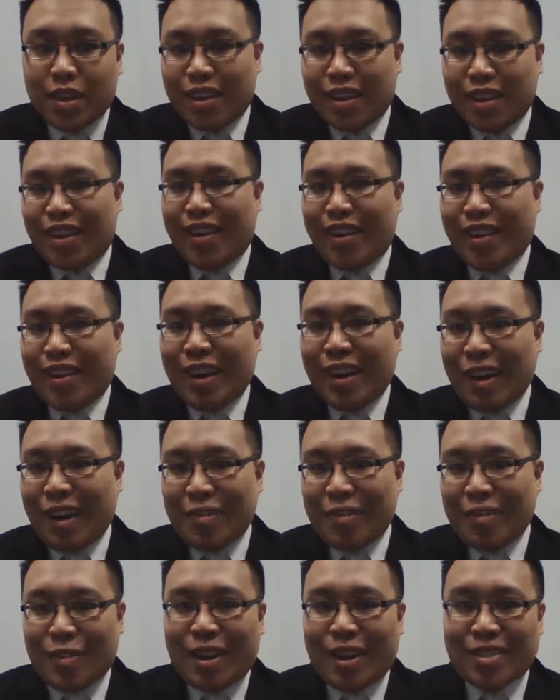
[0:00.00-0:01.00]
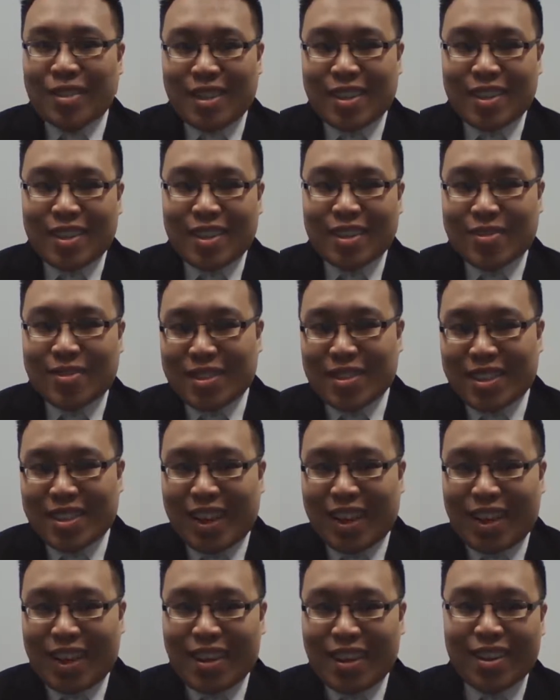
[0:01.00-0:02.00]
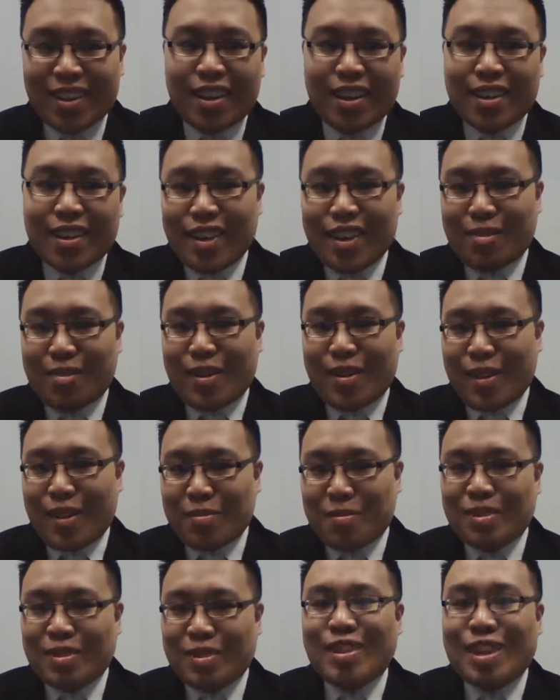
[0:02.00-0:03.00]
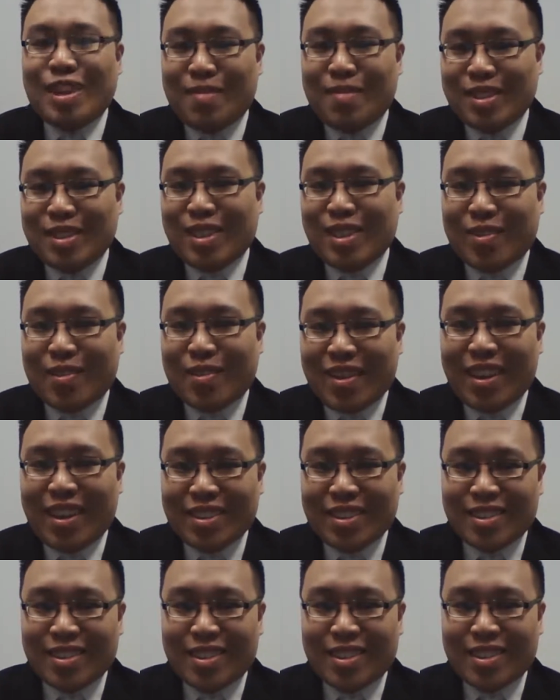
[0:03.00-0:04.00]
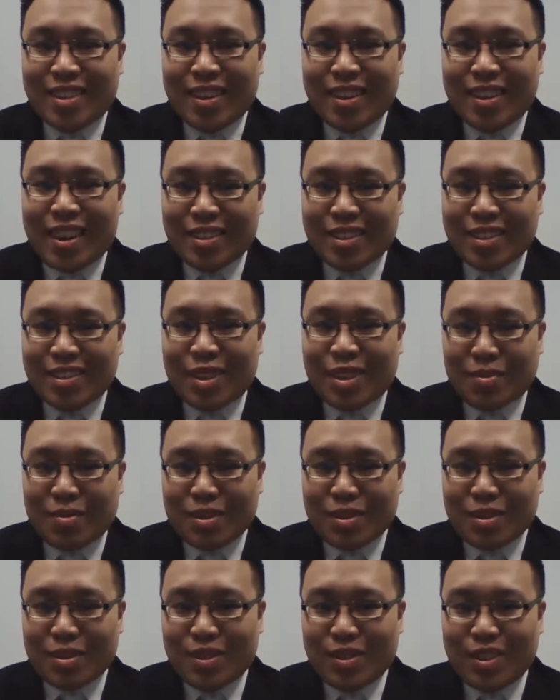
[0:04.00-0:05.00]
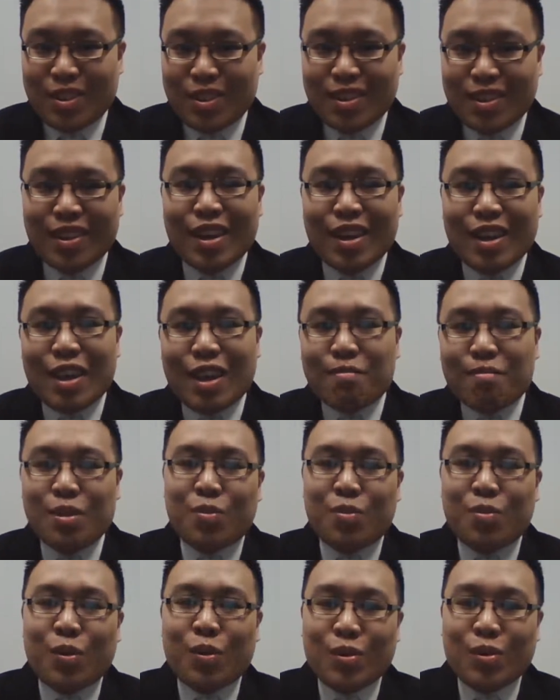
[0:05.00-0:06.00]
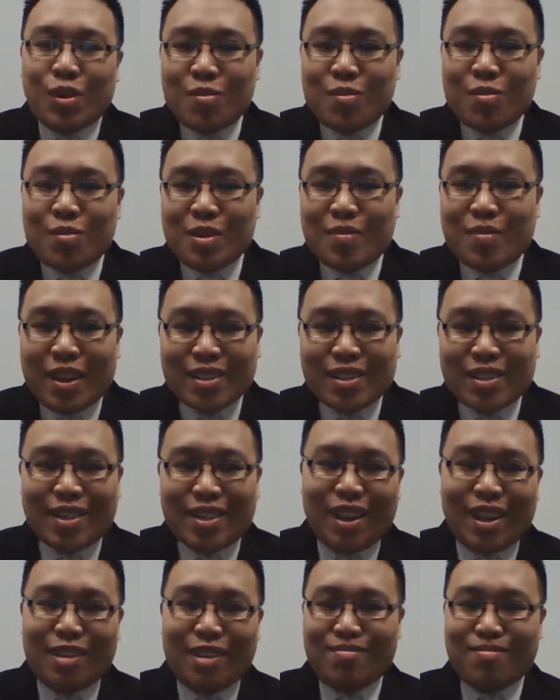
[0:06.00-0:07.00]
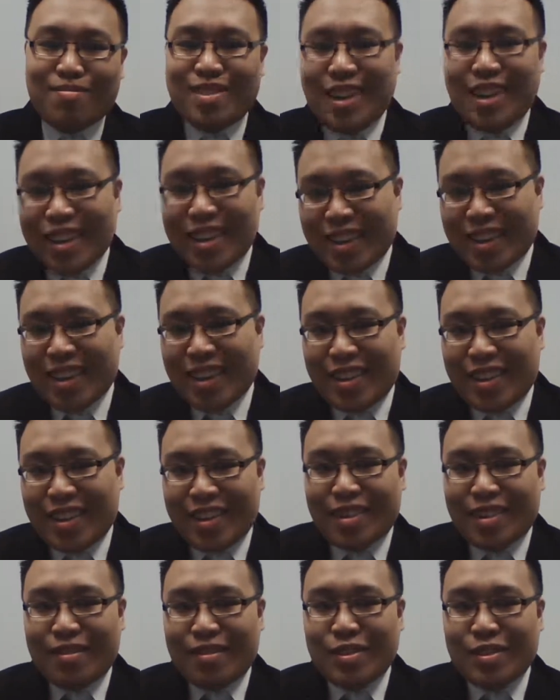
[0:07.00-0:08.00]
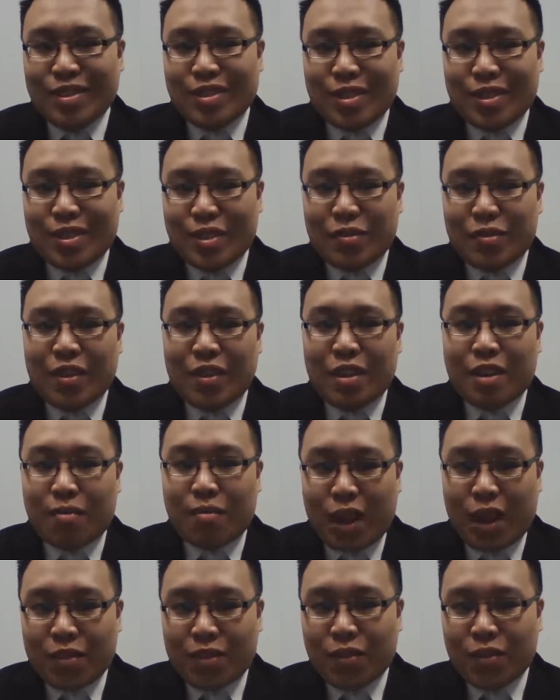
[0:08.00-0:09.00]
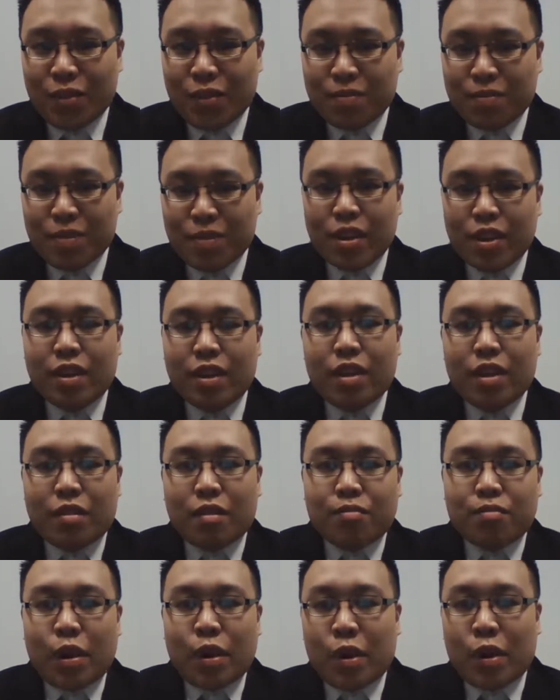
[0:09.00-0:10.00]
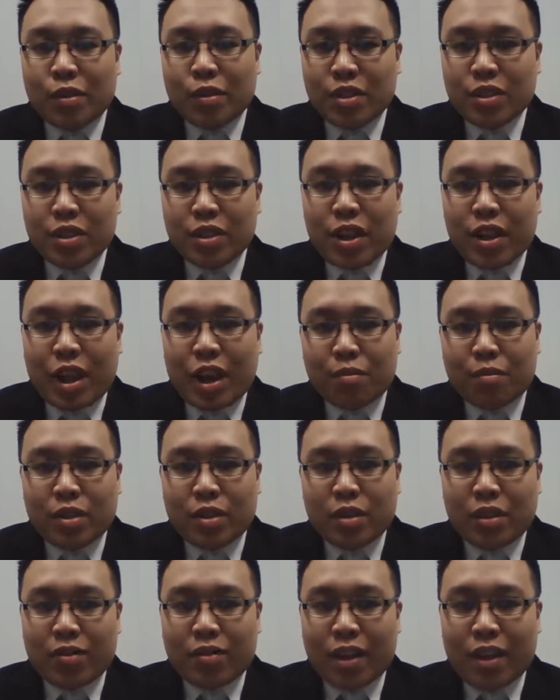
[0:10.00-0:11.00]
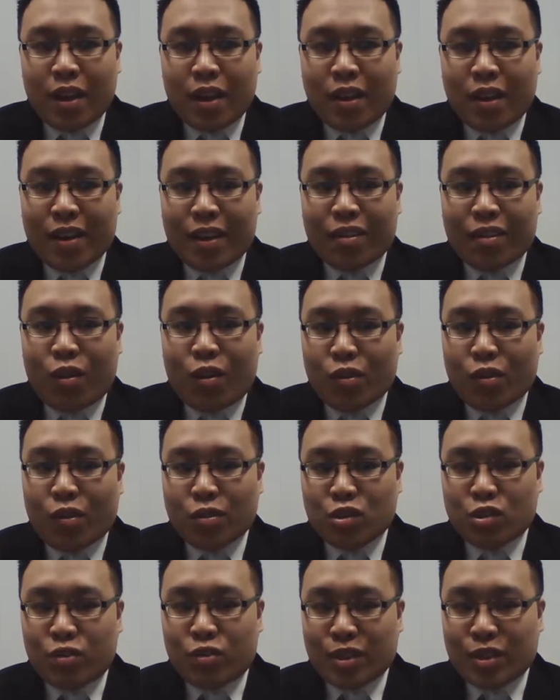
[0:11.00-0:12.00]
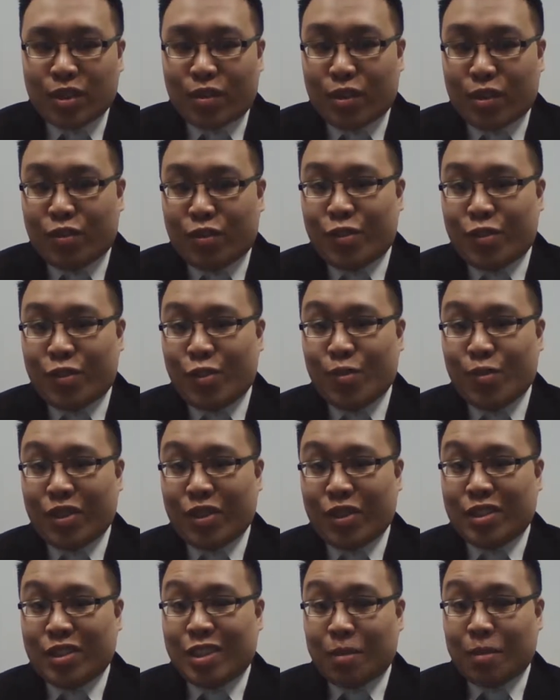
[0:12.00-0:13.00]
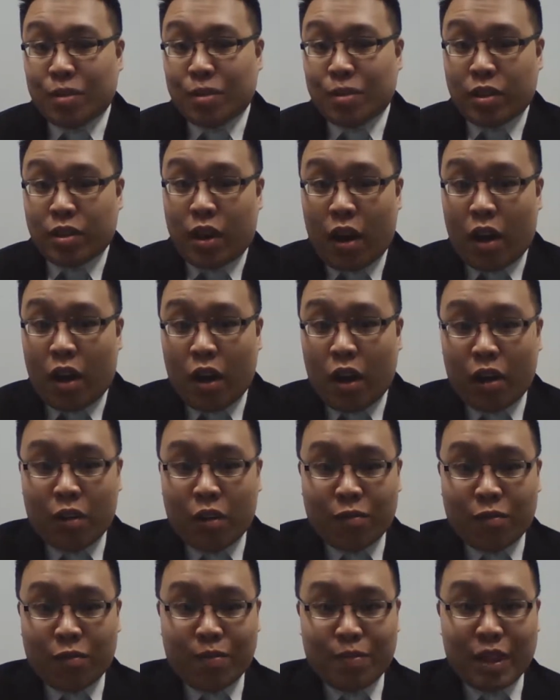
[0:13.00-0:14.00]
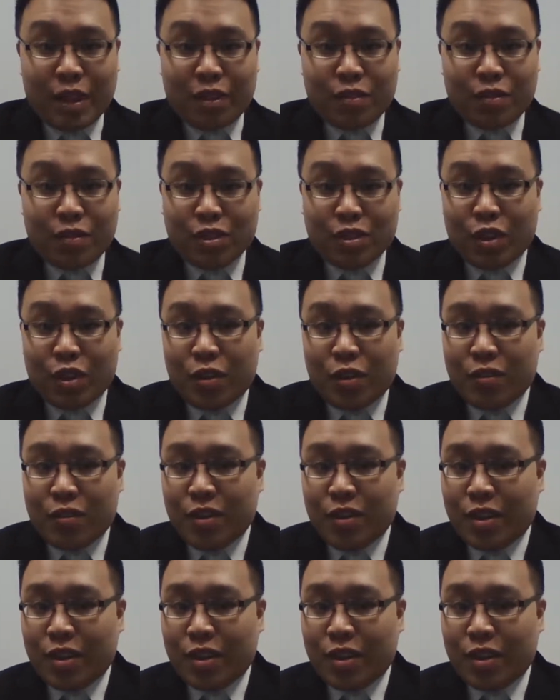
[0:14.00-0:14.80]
However, outside this facade that I'm currently presenting myself as a Temple student, people who know me best say I'm dedicated, reserved, and mindful. Personally, I believe that all those traits are true, with the exception of being reserved,